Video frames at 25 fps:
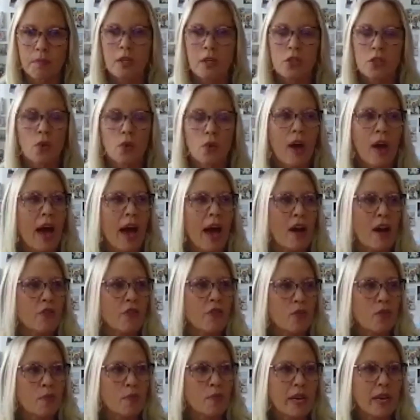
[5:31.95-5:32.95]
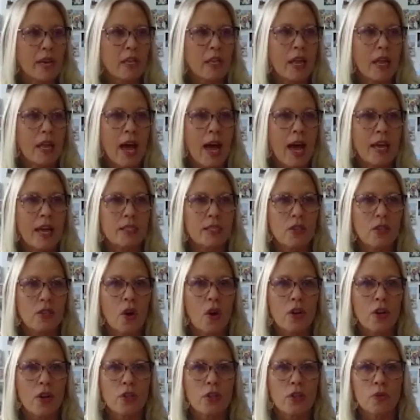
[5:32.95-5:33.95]
So half of my class
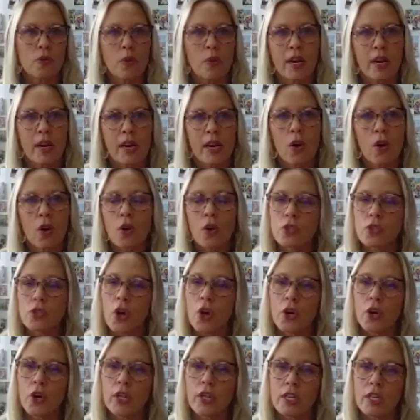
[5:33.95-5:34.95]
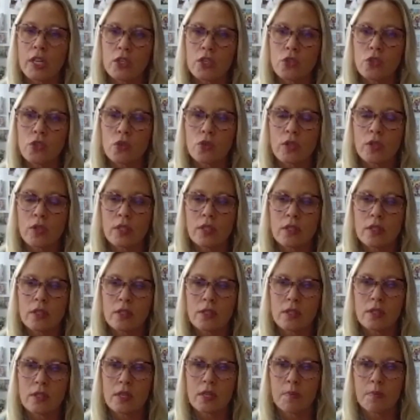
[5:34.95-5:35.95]
are what I call targeted
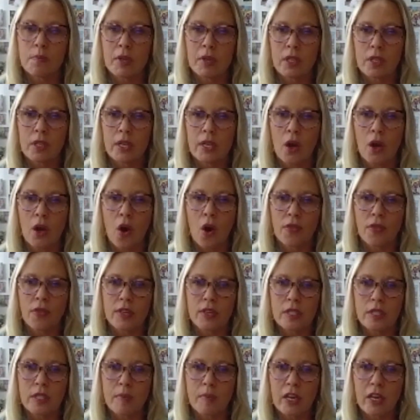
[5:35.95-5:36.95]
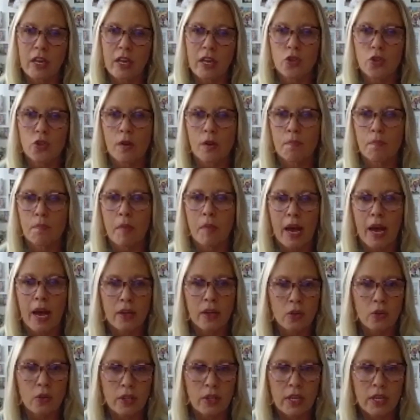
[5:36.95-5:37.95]
students, typically on the spectrum,
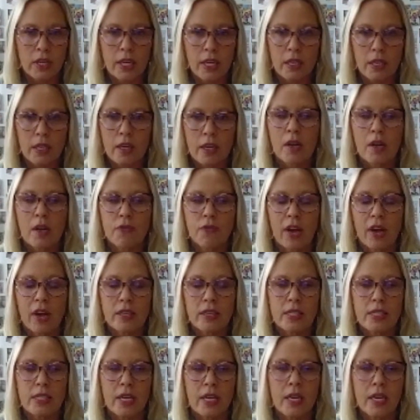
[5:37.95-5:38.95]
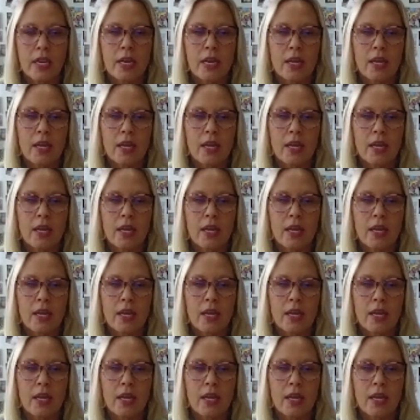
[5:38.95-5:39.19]
mildly affected.